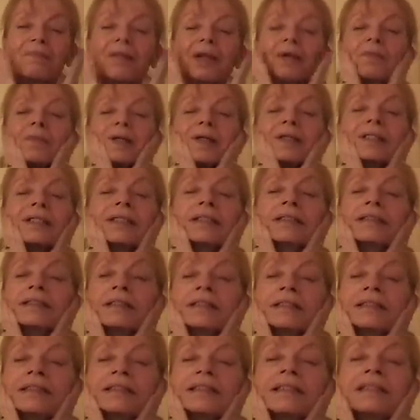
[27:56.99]
What I
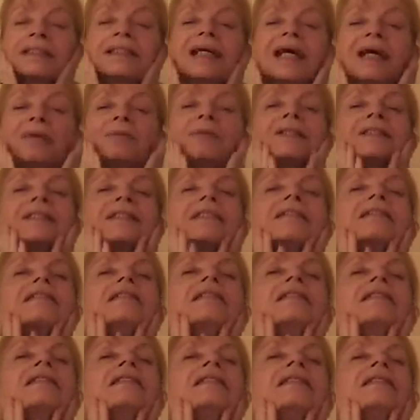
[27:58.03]
started to say was
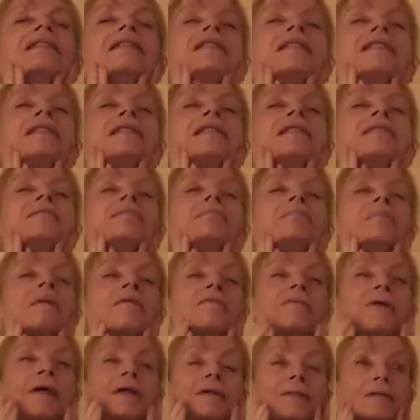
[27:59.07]
my
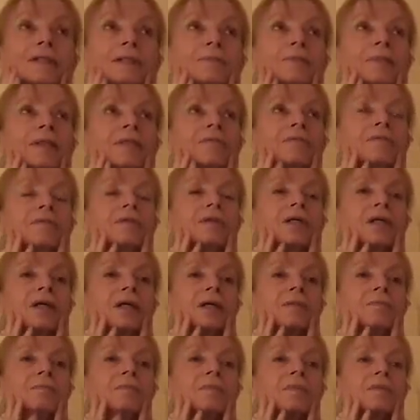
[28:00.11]
phone's been
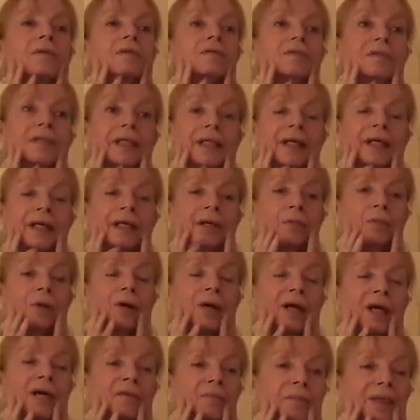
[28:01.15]
ringing
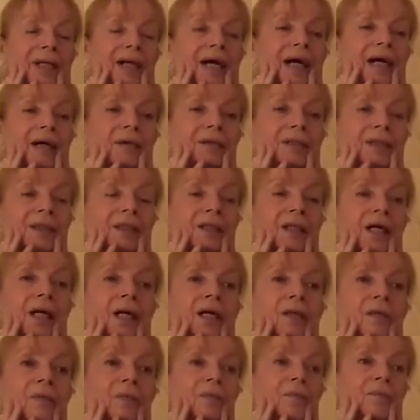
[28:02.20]
while I've been out. I
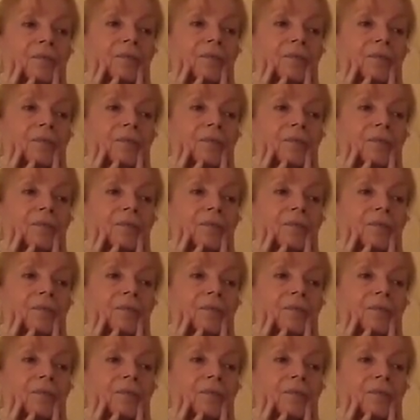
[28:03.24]
know.